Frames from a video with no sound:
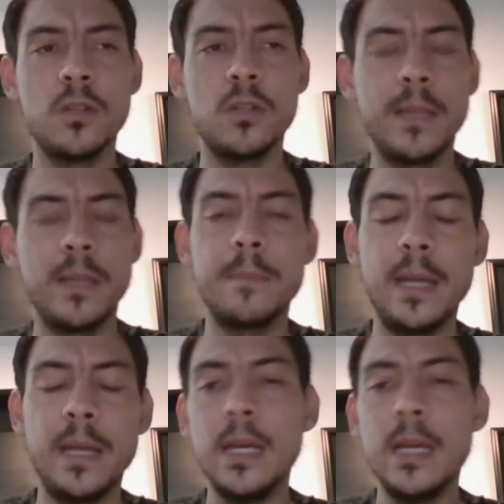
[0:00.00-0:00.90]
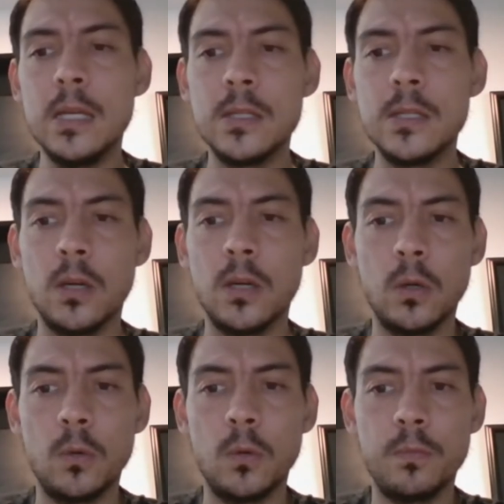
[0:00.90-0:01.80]
it wasn't meant to be.
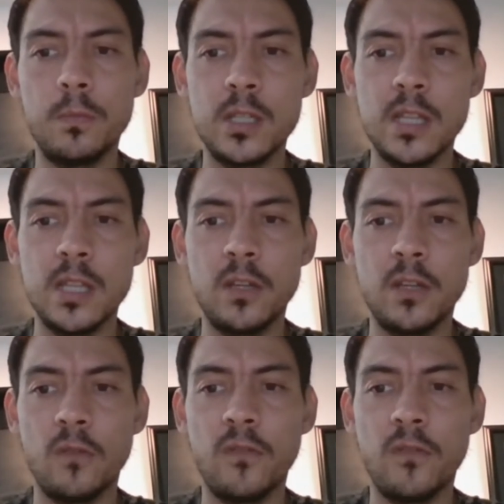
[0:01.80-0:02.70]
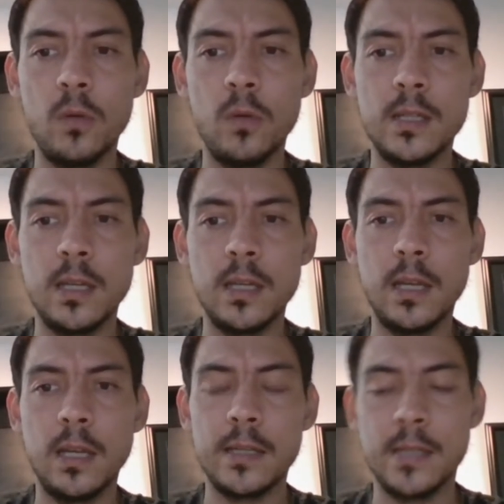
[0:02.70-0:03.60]
So just have to look forward
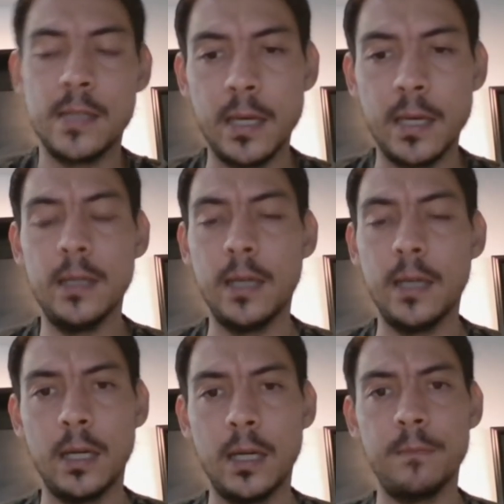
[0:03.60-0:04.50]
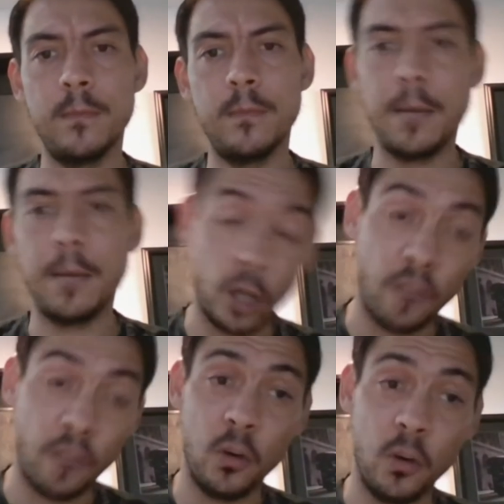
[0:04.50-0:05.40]
to next year. I'm
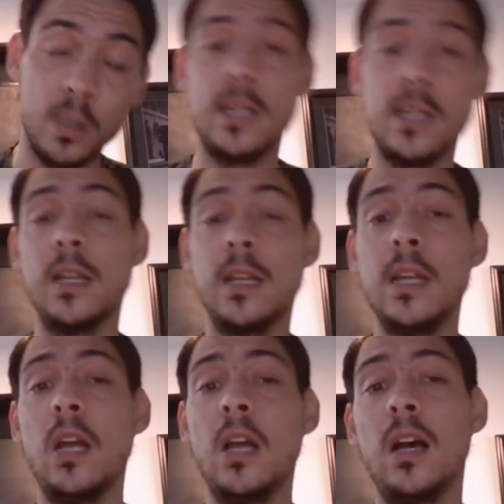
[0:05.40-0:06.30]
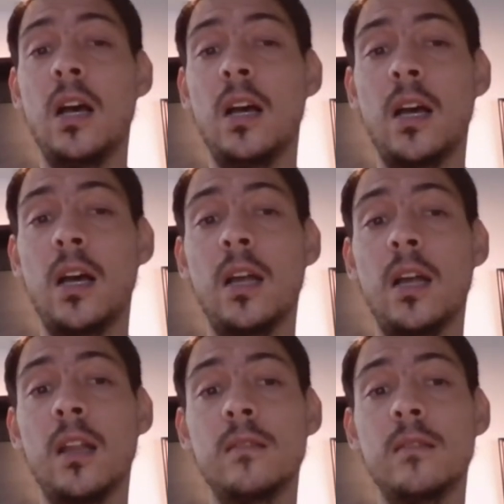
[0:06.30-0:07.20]
looking forward to
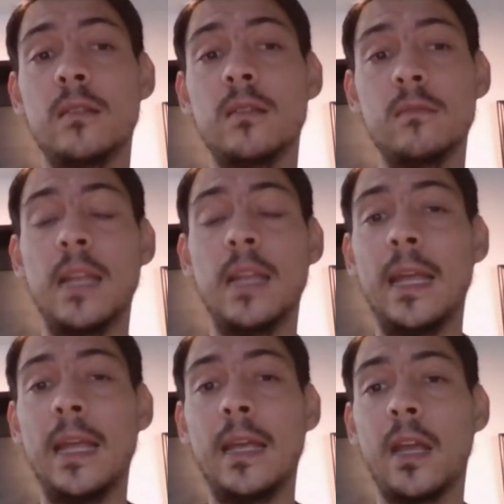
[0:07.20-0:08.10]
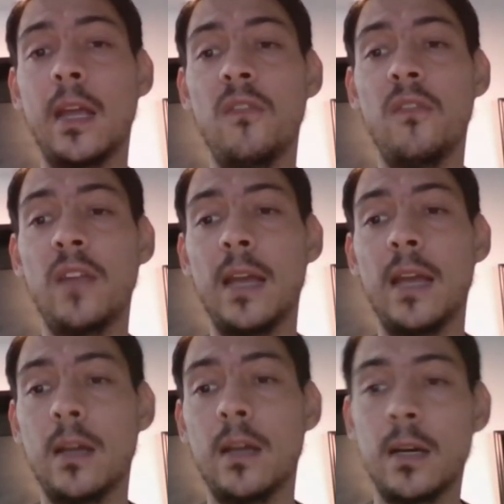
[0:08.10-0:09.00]
the league kicking off
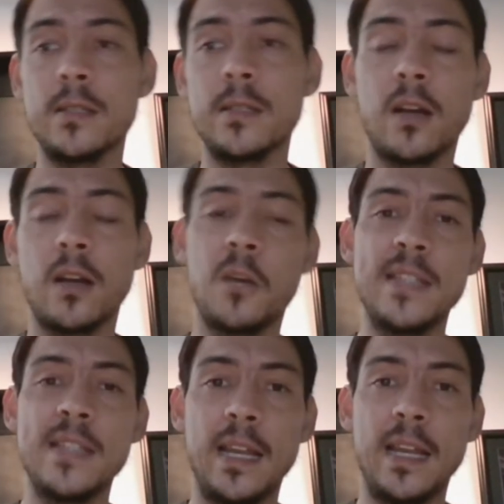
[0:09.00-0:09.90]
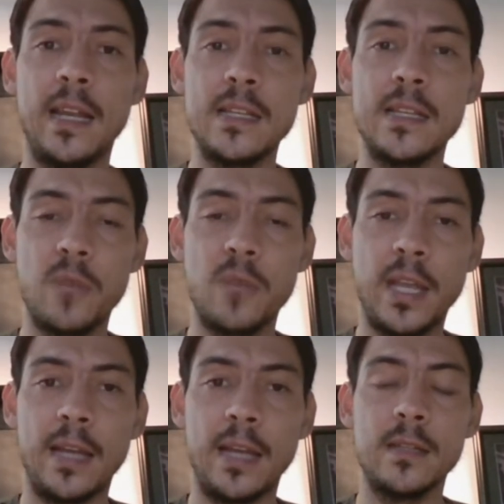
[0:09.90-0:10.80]
again. Start commentating this
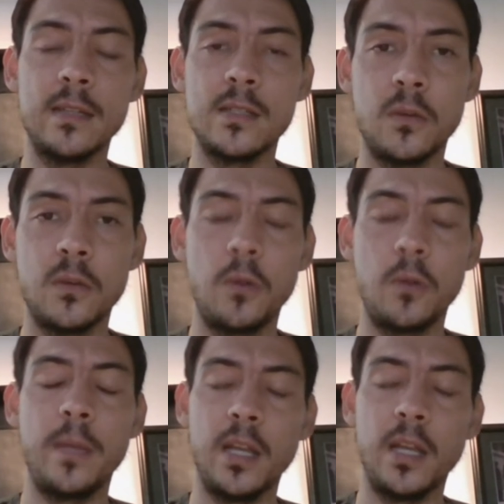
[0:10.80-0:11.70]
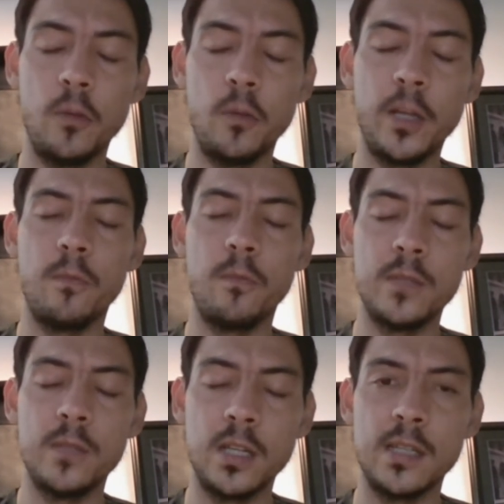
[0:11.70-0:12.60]
weekend, so it will be good
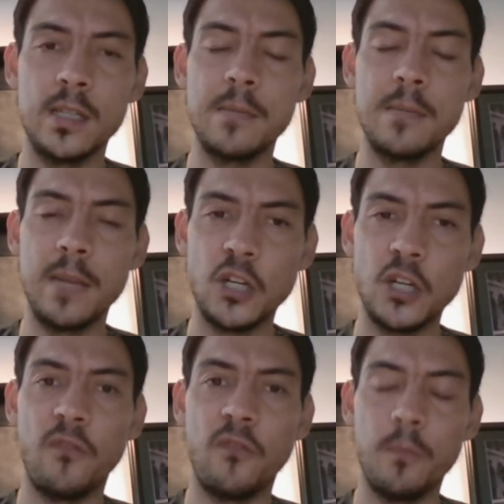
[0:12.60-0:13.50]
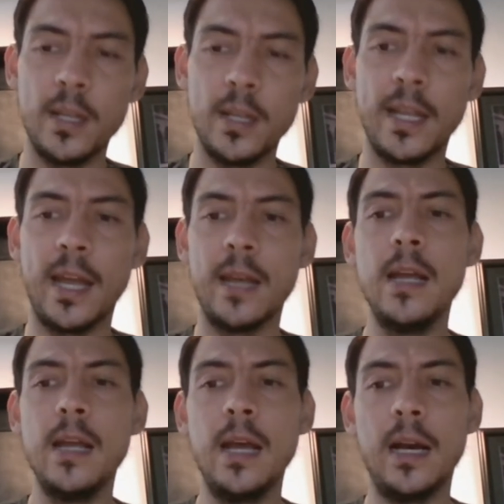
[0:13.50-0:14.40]
to see Malaysian football again.
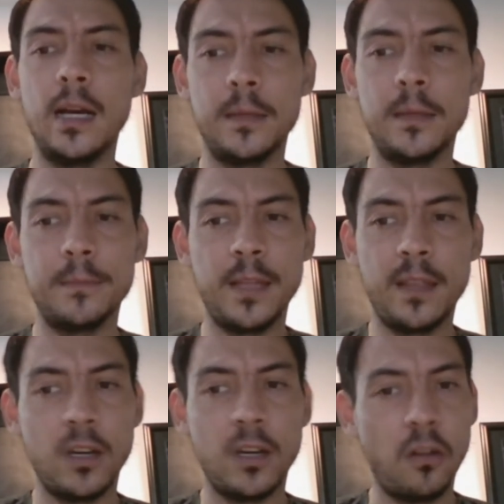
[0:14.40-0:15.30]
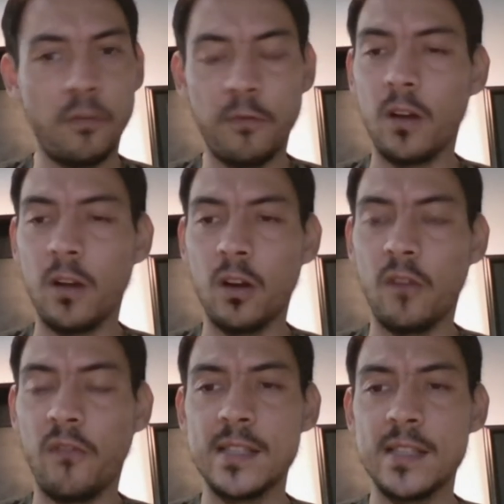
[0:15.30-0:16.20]
I think a lot
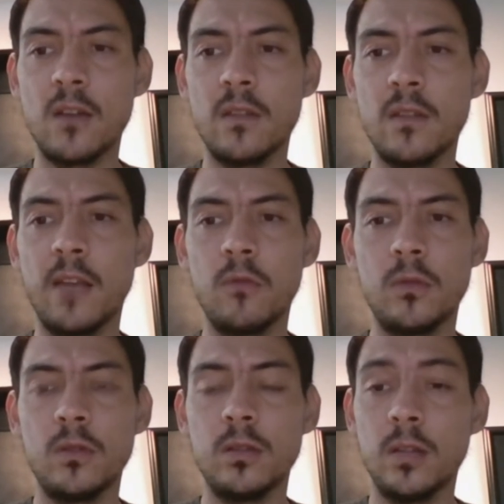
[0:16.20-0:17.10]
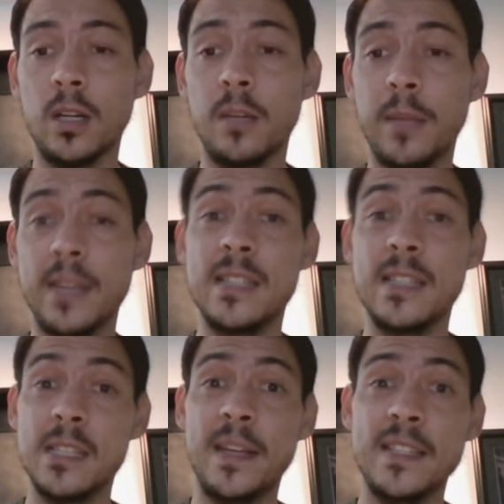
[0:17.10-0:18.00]
of fans out there will be
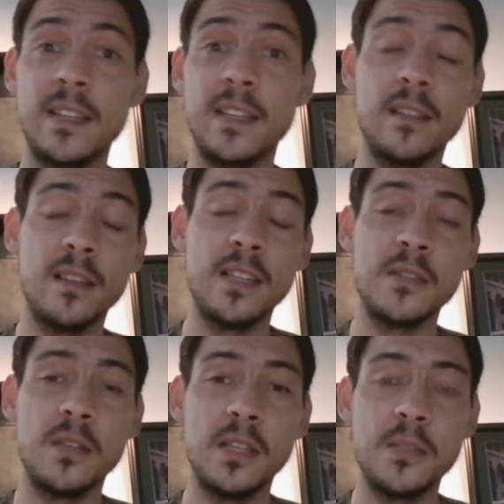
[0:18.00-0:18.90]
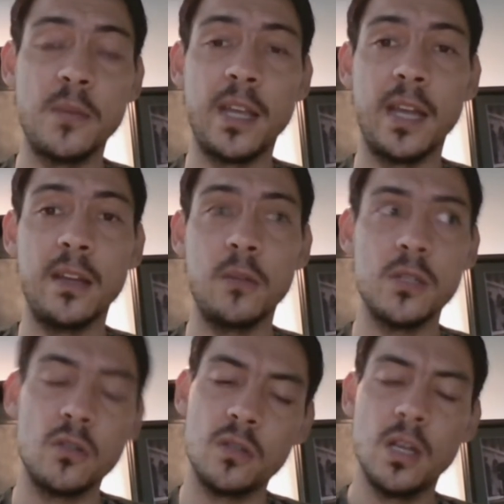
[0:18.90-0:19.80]
anticipating this weekend.
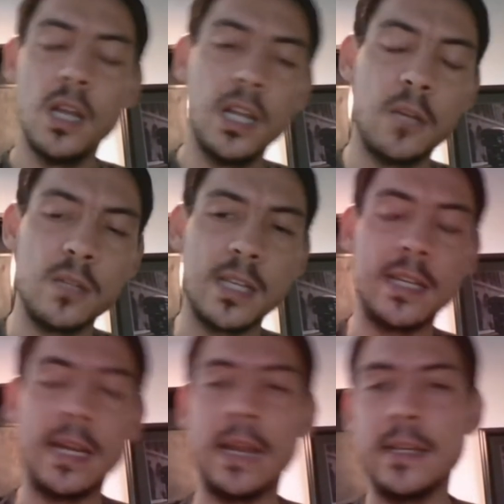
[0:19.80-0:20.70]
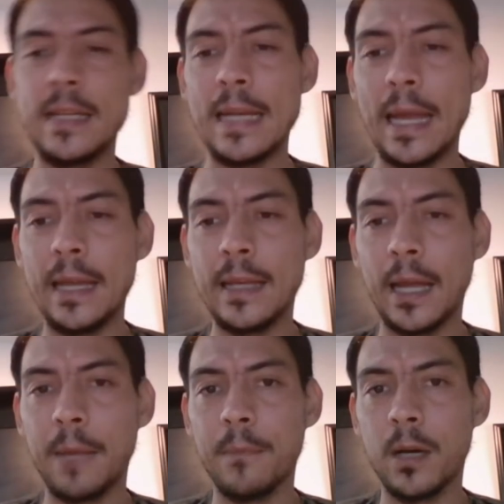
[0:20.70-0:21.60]
There was a delayed
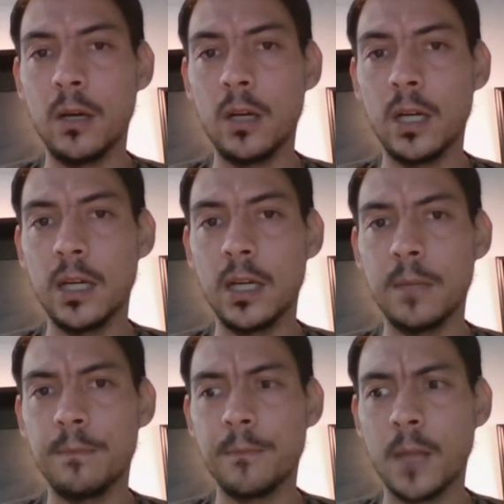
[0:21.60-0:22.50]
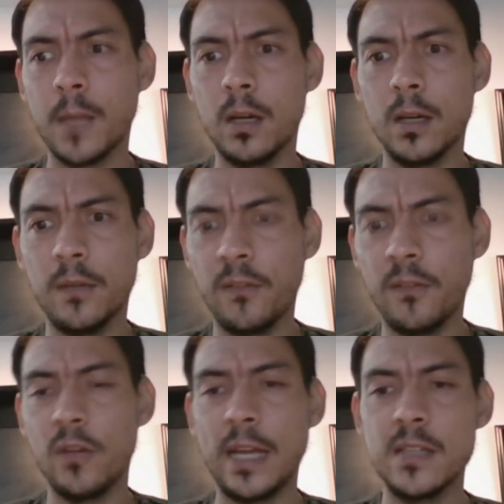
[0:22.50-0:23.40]
game on a
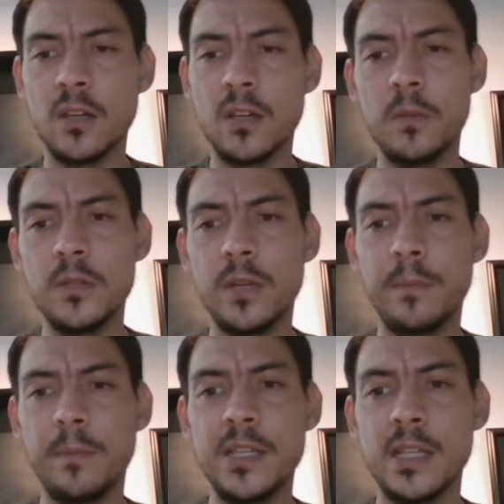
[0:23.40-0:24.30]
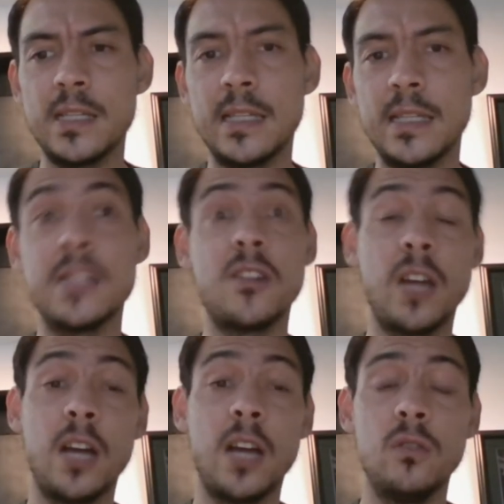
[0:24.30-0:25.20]
few days ago between PJ City and
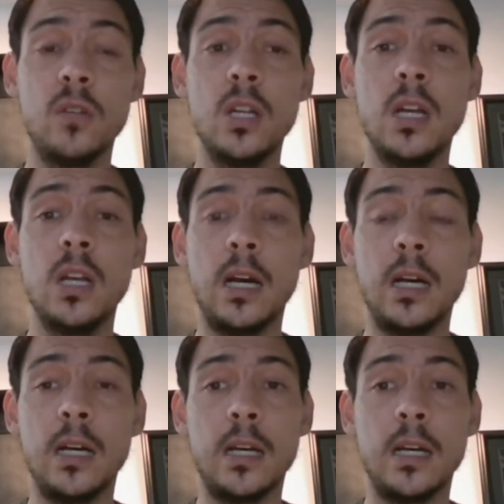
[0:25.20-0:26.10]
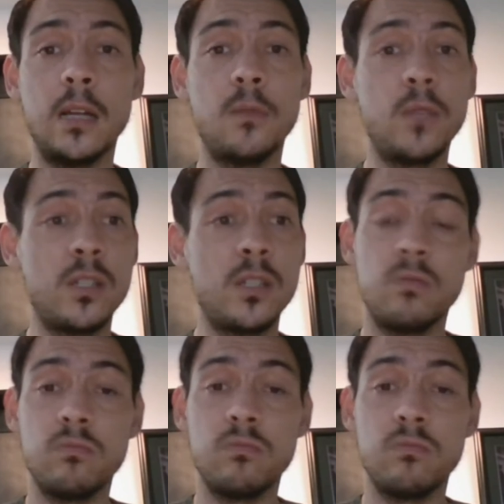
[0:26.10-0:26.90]
Terengganu, which